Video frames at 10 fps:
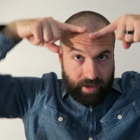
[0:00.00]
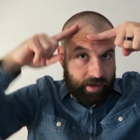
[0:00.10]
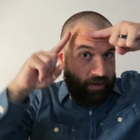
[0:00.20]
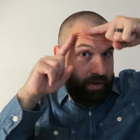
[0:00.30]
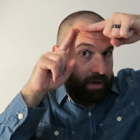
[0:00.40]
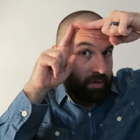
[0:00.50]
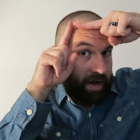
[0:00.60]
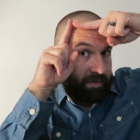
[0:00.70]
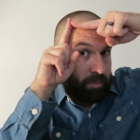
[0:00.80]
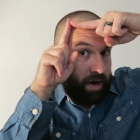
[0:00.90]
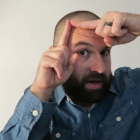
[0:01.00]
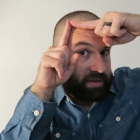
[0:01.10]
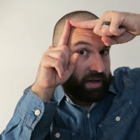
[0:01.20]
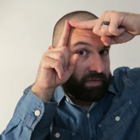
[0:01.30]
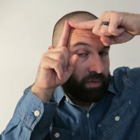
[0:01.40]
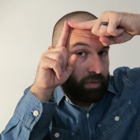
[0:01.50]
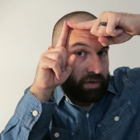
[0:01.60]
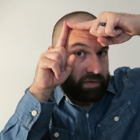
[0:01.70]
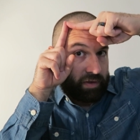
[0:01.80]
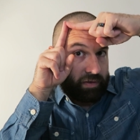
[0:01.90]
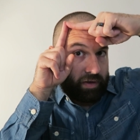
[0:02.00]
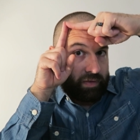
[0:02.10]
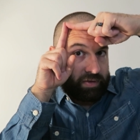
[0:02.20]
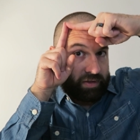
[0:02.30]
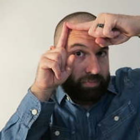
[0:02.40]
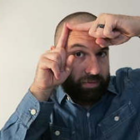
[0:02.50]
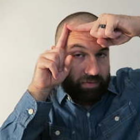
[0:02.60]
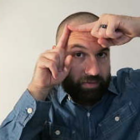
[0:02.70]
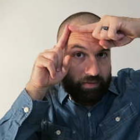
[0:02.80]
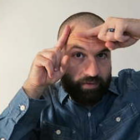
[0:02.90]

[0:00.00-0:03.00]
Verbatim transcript: and you have boxed off corners on, on the temples.